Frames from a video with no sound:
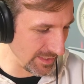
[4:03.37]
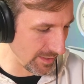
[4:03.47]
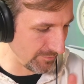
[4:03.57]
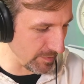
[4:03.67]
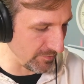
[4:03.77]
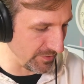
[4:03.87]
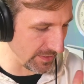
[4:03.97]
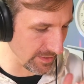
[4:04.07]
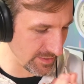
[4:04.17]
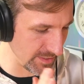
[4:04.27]
I've been
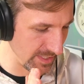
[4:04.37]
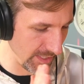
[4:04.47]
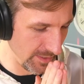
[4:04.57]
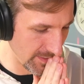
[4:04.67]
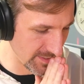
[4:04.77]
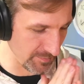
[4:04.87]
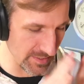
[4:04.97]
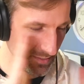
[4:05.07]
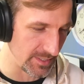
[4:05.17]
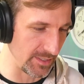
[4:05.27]
feeling today as I've been
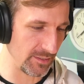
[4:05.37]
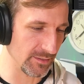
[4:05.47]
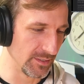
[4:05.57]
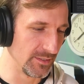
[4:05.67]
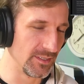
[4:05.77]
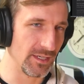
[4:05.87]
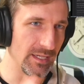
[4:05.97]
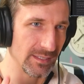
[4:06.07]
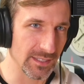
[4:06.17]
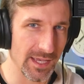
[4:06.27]
seeing a
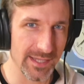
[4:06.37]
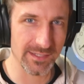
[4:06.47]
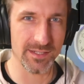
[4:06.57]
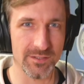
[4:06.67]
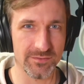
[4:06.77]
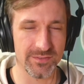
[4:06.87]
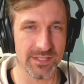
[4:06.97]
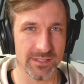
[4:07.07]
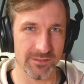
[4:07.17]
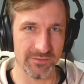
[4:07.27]
lot of
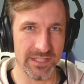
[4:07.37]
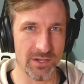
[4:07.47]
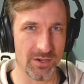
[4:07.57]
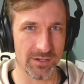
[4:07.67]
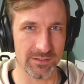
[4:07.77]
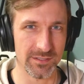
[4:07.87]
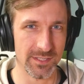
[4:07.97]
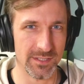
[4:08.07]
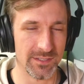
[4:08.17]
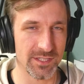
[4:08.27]
the VR
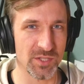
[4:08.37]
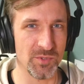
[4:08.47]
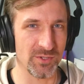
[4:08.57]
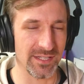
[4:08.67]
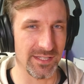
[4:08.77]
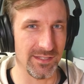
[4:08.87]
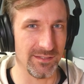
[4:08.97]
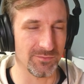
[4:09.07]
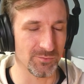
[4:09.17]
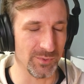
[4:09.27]
community
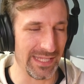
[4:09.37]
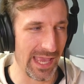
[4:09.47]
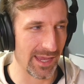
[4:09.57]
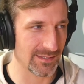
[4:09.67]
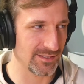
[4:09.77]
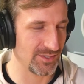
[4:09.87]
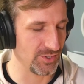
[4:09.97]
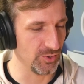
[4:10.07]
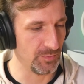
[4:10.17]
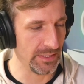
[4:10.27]
react
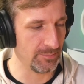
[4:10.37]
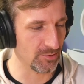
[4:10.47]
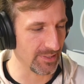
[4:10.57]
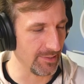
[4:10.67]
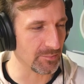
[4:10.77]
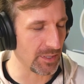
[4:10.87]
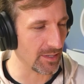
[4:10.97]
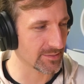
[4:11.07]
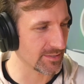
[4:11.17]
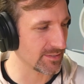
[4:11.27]
to people getting
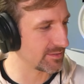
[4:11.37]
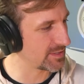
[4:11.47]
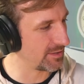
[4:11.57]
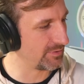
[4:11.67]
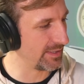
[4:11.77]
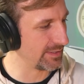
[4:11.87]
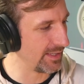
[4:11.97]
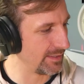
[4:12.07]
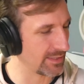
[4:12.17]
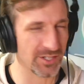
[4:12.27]
boxes and stuff like
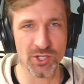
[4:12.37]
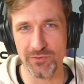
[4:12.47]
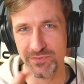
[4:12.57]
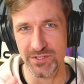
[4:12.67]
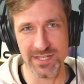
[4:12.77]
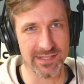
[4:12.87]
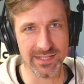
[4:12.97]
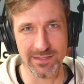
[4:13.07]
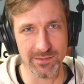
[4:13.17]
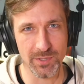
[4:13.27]
that. I don't know if there's anything
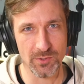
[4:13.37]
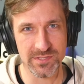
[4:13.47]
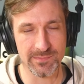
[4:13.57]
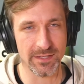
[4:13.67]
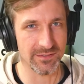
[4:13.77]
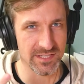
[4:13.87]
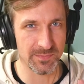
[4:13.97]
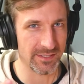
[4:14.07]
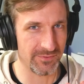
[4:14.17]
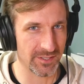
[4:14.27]
in the posts about this, but
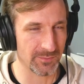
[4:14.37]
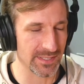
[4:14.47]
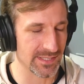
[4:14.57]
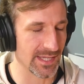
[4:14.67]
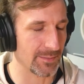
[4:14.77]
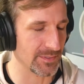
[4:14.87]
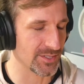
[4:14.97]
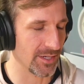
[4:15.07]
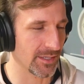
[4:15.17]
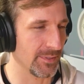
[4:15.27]
I figured we'd stop and
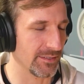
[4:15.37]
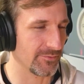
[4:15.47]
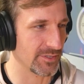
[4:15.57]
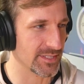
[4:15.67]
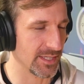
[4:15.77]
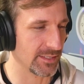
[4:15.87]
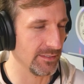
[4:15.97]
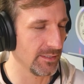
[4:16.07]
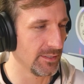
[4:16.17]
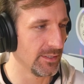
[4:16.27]
talk about it for a second.
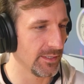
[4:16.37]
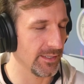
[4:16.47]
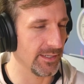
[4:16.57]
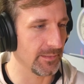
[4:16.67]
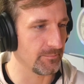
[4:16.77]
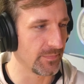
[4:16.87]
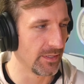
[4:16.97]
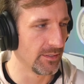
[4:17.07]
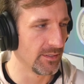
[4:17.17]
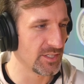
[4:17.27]
Um,
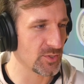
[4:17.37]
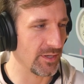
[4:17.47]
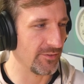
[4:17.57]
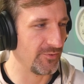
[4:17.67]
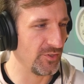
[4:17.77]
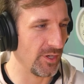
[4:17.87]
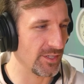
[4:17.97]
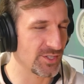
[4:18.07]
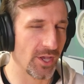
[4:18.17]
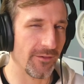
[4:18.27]
so I
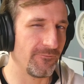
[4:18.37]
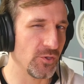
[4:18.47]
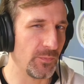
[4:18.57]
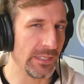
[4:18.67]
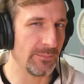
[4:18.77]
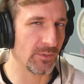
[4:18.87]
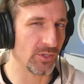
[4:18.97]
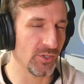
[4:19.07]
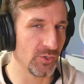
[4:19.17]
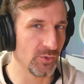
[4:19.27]
saw a few people
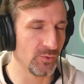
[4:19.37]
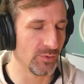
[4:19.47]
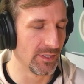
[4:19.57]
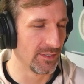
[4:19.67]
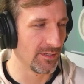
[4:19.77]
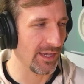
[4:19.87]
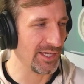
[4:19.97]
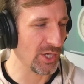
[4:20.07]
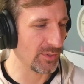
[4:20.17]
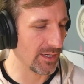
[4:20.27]
who I
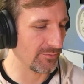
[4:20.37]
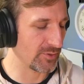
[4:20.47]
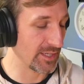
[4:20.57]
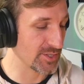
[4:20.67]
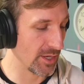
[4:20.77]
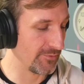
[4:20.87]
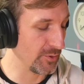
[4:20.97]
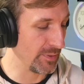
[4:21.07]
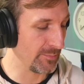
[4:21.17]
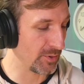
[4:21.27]
know covered. I saw a few
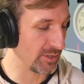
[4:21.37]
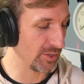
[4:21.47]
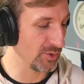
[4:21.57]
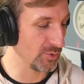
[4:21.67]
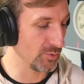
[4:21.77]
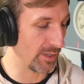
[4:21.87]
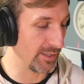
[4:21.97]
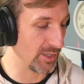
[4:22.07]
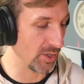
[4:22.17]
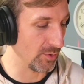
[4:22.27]
people who I
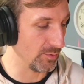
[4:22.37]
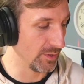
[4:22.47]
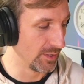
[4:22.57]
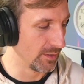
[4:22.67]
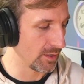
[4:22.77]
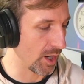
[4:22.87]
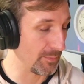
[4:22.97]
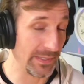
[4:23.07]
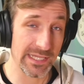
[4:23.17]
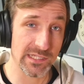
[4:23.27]
know are
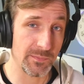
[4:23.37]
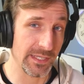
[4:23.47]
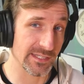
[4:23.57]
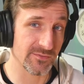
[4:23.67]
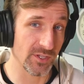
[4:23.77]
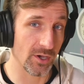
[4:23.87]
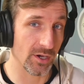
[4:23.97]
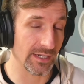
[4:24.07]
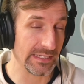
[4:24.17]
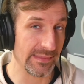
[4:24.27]
big into
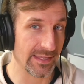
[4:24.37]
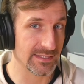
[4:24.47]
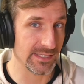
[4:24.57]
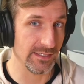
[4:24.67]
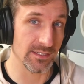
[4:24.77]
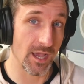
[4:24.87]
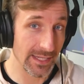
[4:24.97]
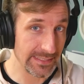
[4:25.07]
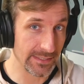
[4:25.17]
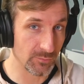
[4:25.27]
PSVR and in that scene not
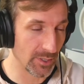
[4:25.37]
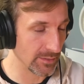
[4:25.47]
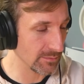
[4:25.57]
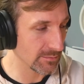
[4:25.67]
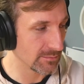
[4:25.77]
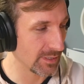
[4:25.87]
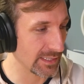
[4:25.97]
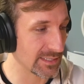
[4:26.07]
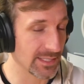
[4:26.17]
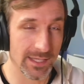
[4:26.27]
get one. And
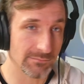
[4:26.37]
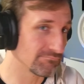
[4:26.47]
it's like,